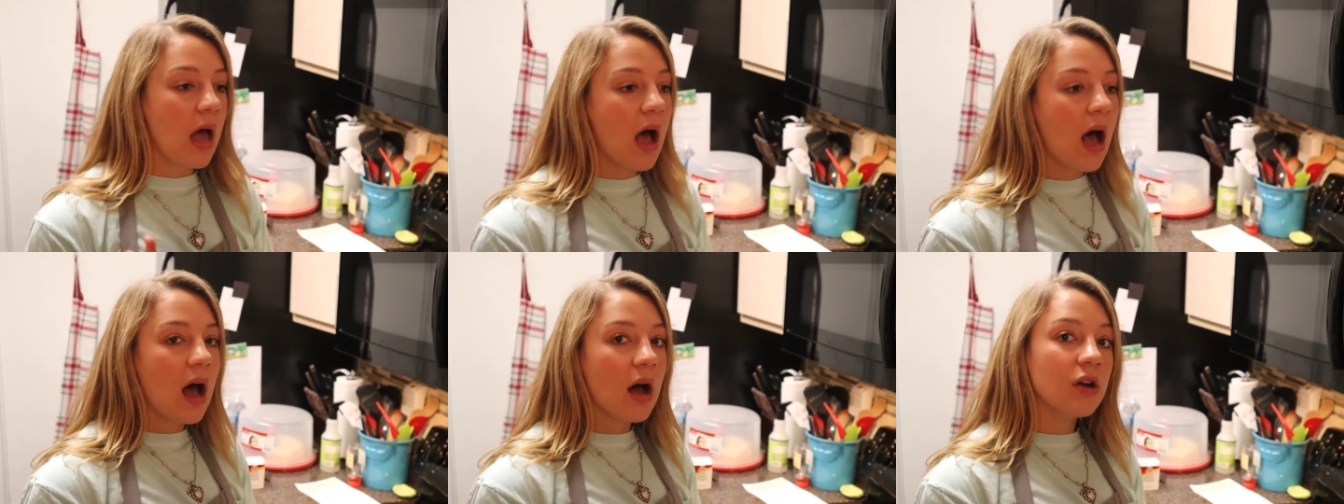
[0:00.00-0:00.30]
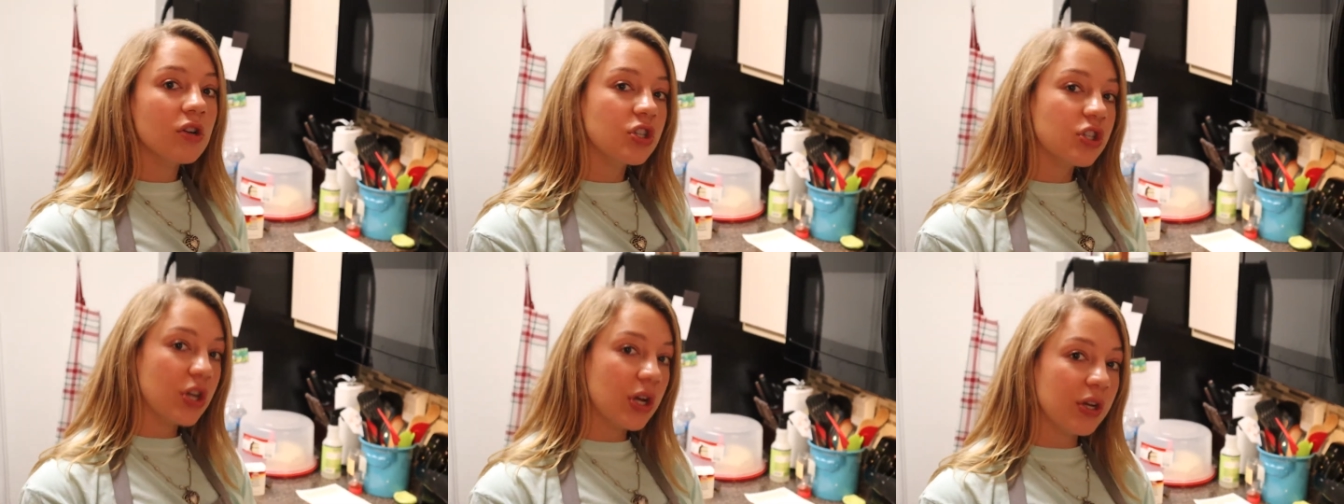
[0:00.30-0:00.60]

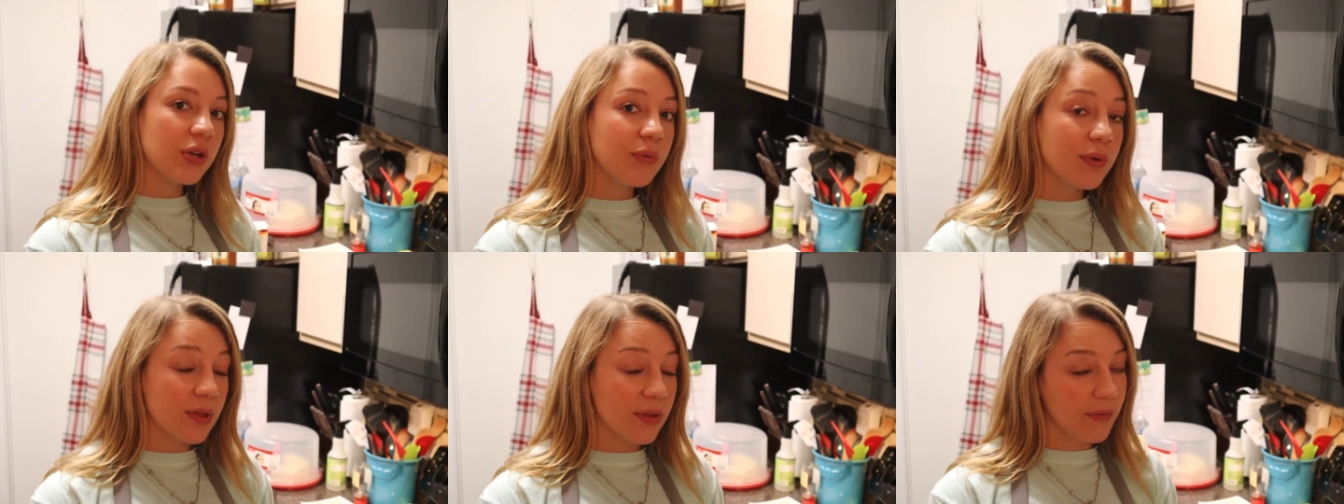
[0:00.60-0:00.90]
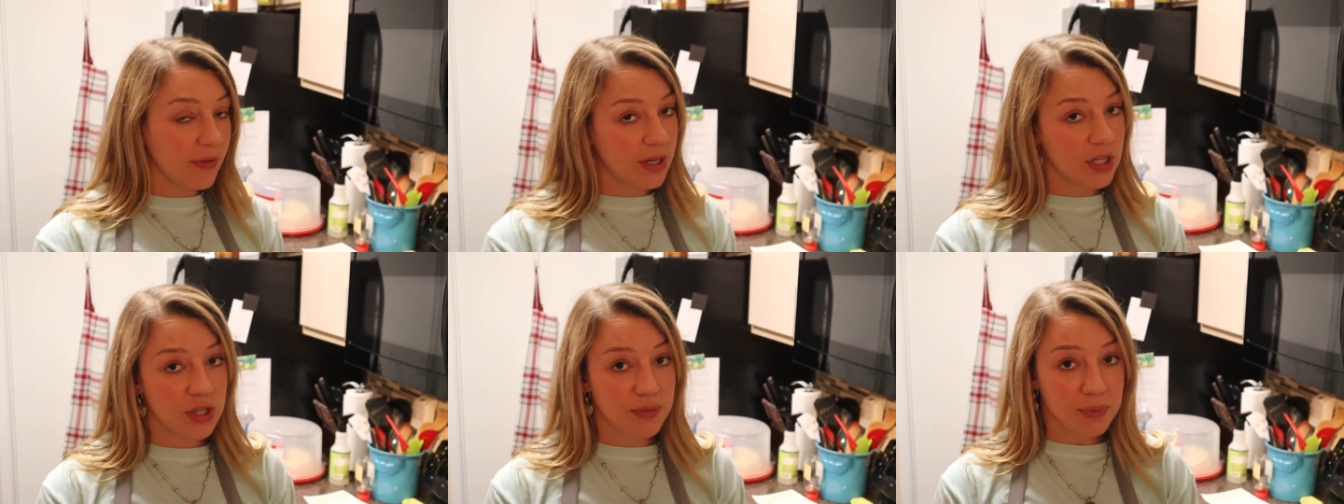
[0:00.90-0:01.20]
I'll show you what the
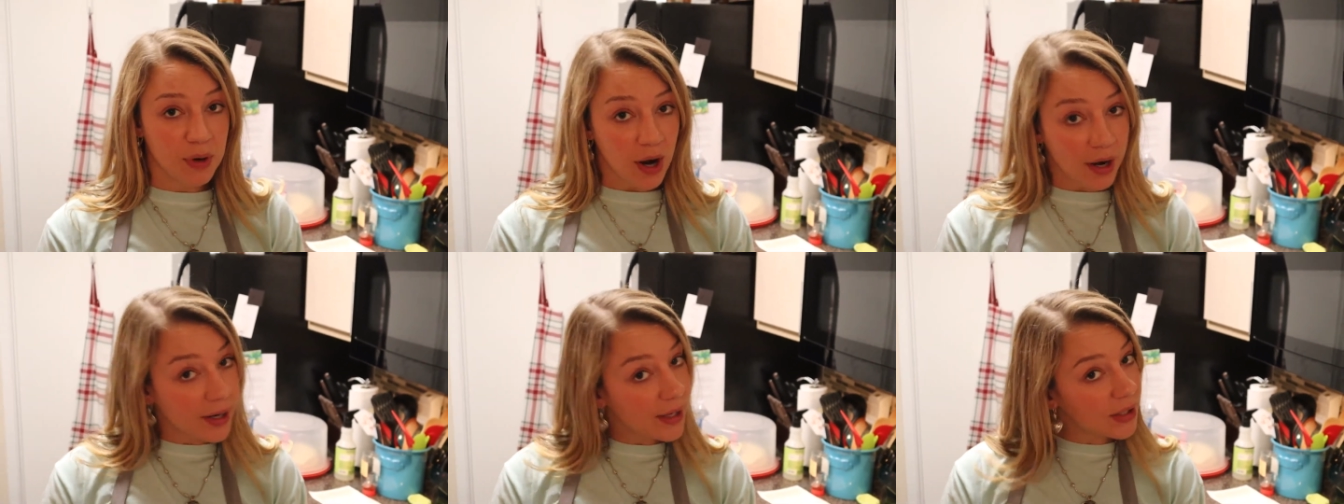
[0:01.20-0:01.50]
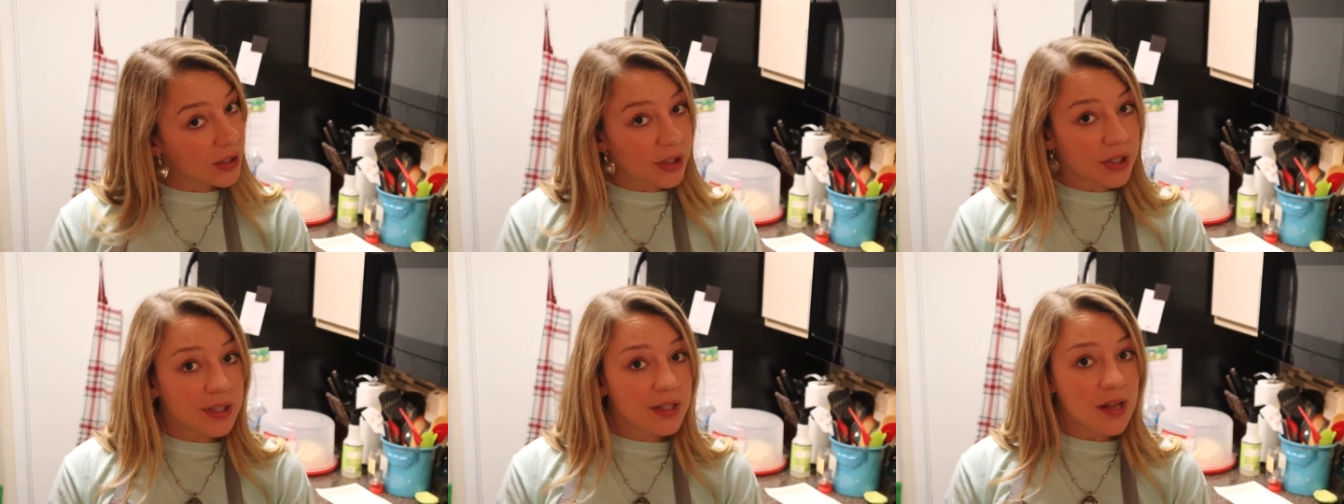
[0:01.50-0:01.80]
finished
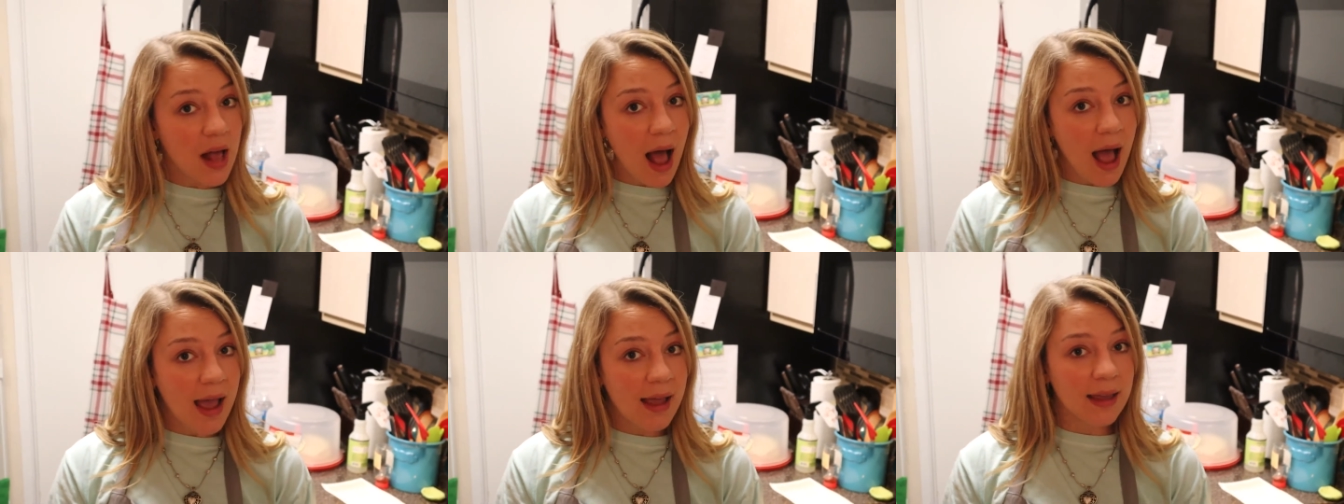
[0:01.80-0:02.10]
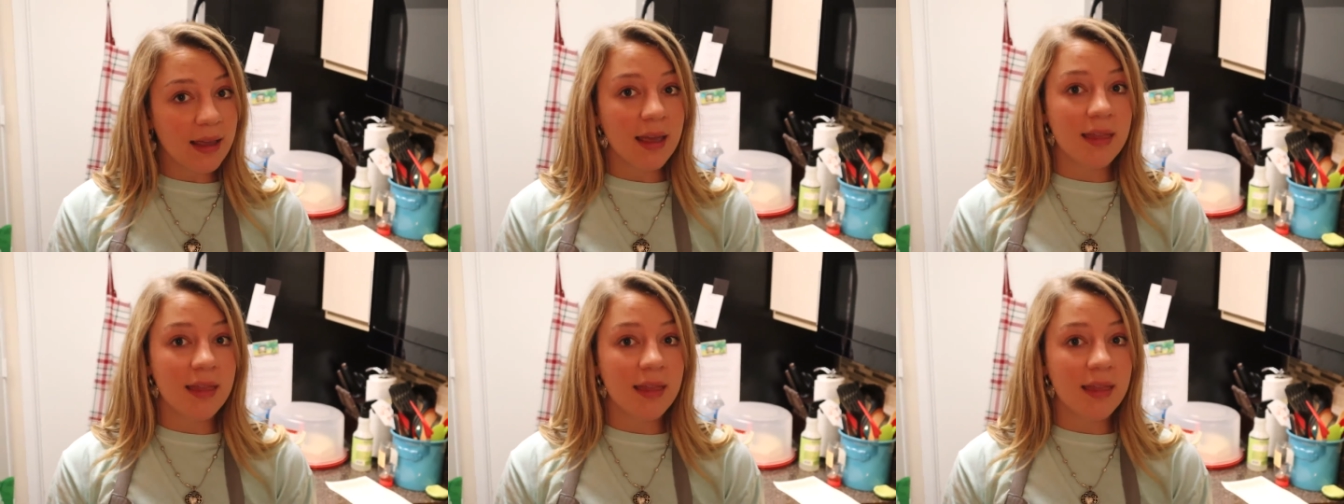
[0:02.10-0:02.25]
product looks like.